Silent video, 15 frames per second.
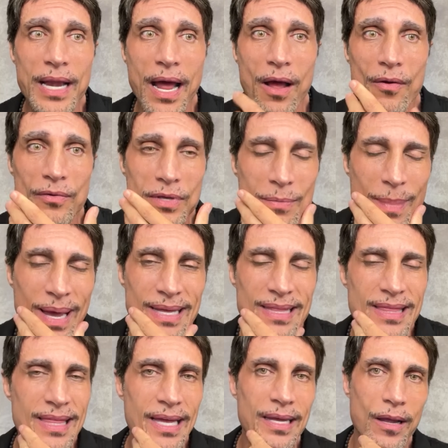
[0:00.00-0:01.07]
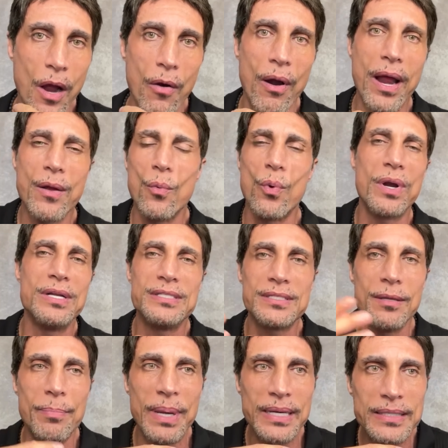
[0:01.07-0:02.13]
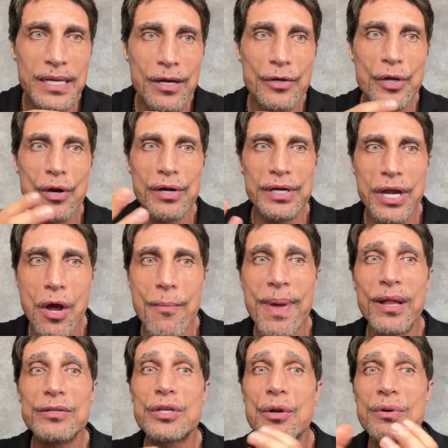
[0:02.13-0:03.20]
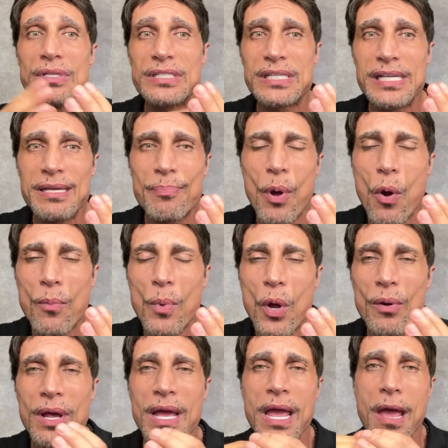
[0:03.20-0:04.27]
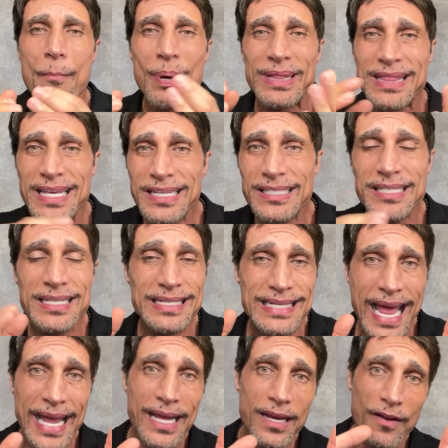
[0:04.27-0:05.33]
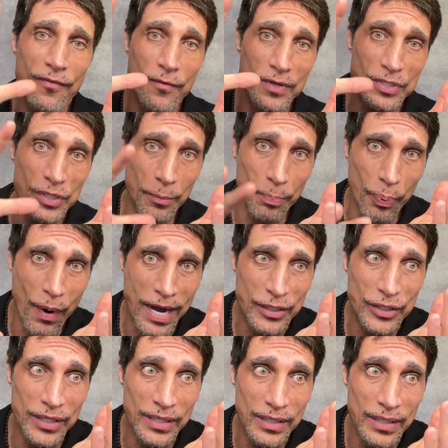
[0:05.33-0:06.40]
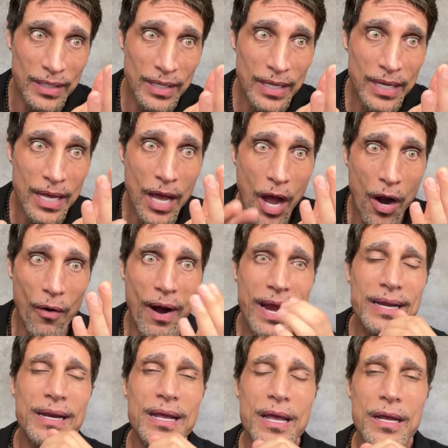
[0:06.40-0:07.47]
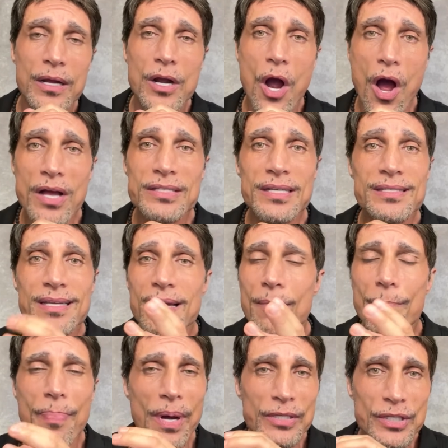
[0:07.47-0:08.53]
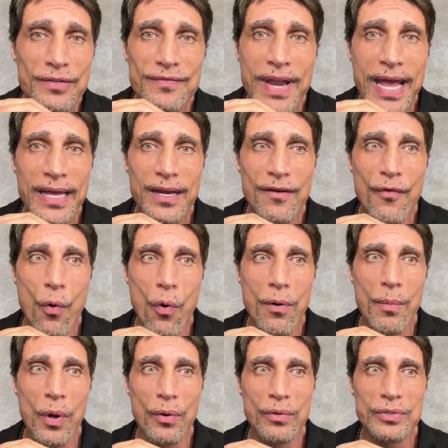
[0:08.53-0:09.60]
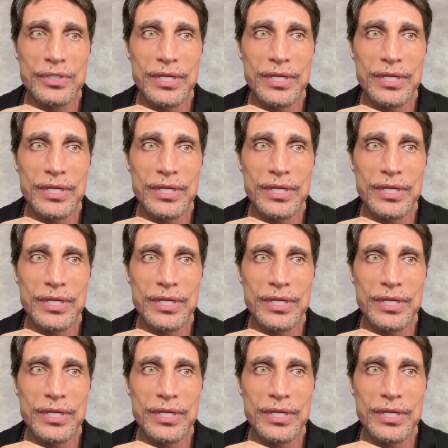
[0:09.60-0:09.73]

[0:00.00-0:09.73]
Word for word: Now, you might think, all right, what is the big deal? You already know melatonin is a sleep hormone. But this negative suppression, all right, causes a bunch of negative hormonal